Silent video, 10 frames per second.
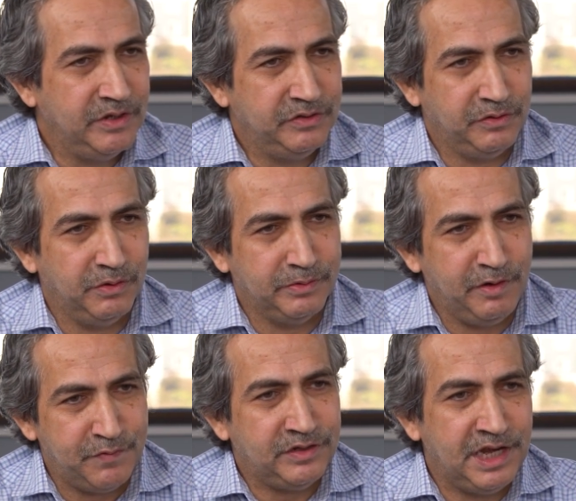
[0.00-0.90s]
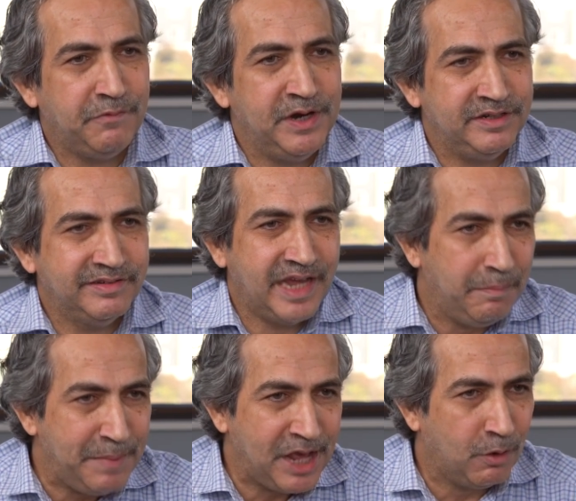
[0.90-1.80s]
So differential equations
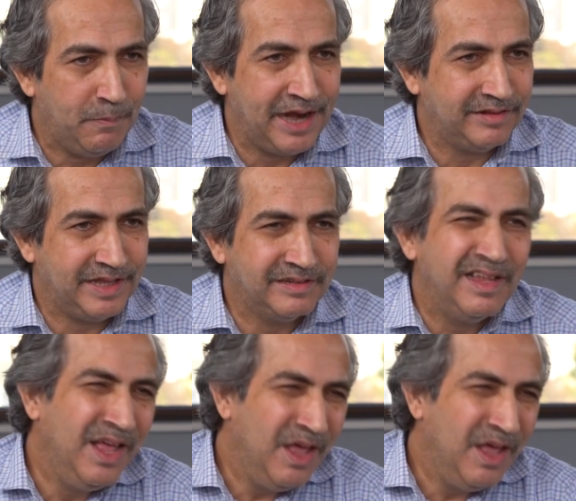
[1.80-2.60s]
can make or break things.